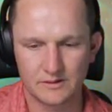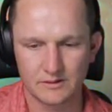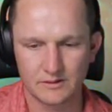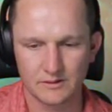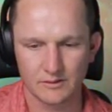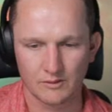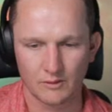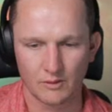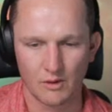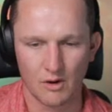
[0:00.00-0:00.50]

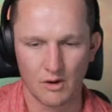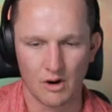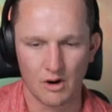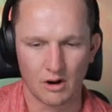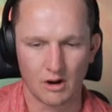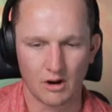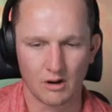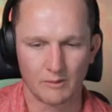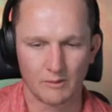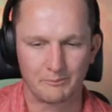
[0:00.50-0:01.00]

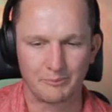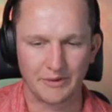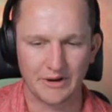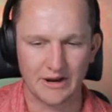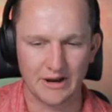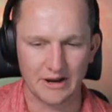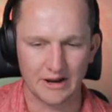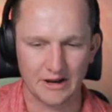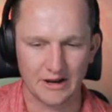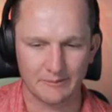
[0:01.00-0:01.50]
Oh,
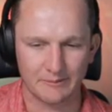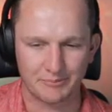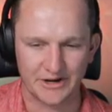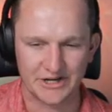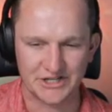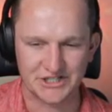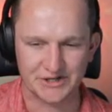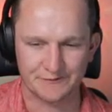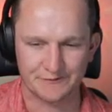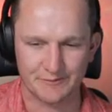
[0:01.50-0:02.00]
big
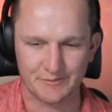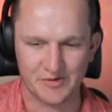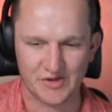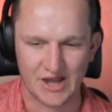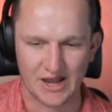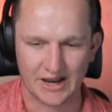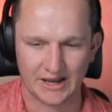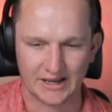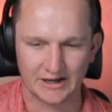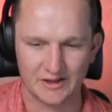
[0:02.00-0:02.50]
pressure from
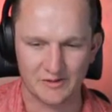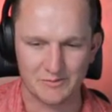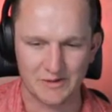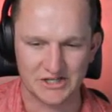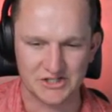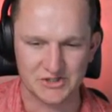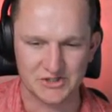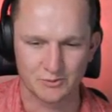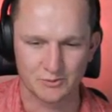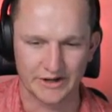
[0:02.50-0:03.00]
Saka, and he's
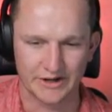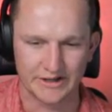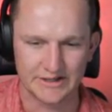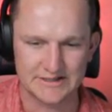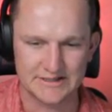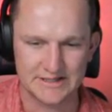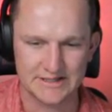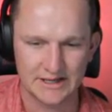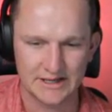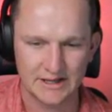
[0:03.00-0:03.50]
managed to win
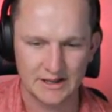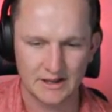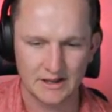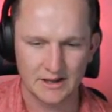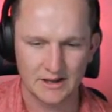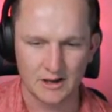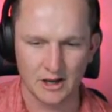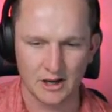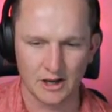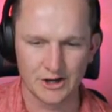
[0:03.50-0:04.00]
it.
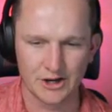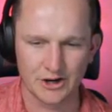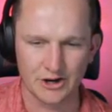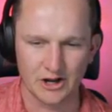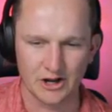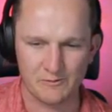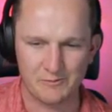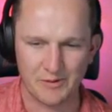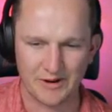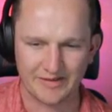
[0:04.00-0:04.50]

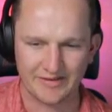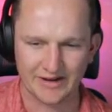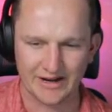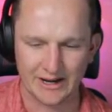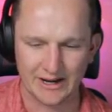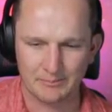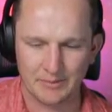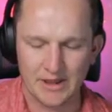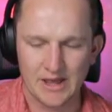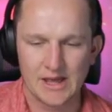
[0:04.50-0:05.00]
Odegaard's picked it
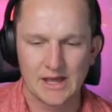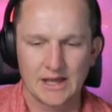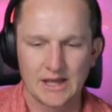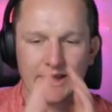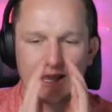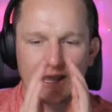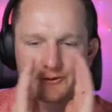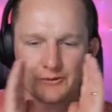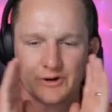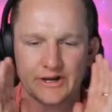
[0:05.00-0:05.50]
up.
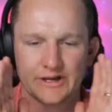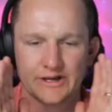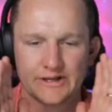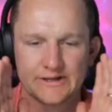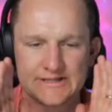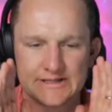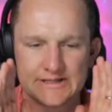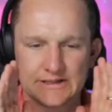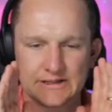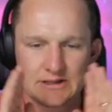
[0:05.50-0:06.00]
Get rid.
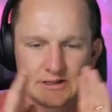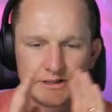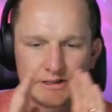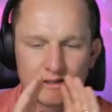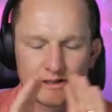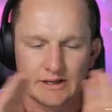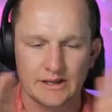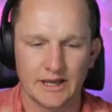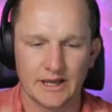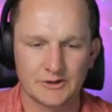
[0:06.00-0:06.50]

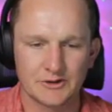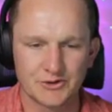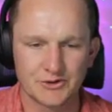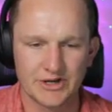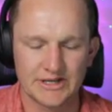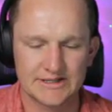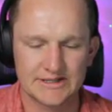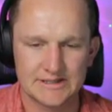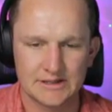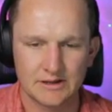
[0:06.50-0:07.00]
Get
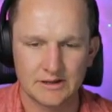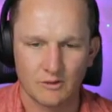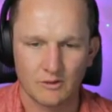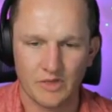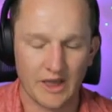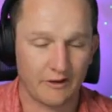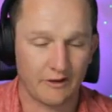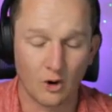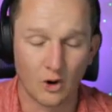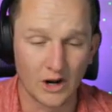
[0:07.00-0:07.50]
rid.
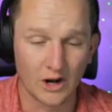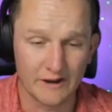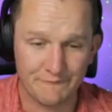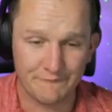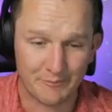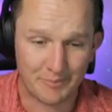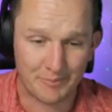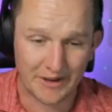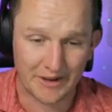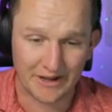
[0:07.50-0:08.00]
They're calling
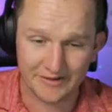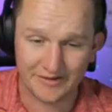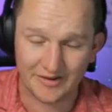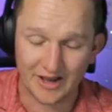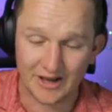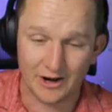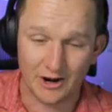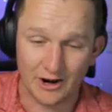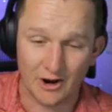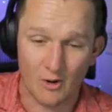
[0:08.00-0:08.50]
for penalty.
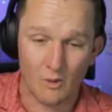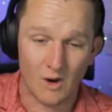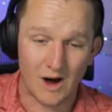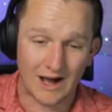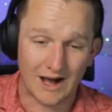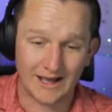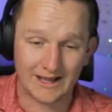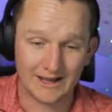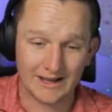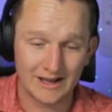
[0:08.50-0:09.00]
I don't know
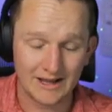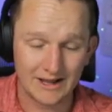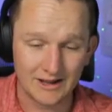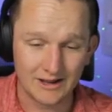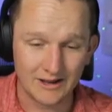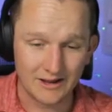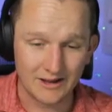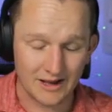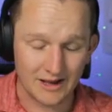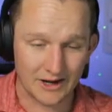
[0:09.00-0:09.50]
why.
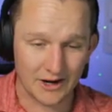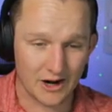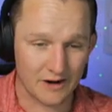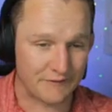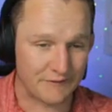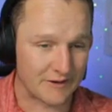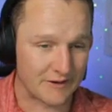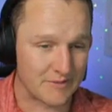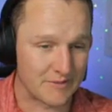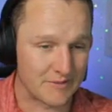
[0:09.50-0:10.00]
I don't know if I missed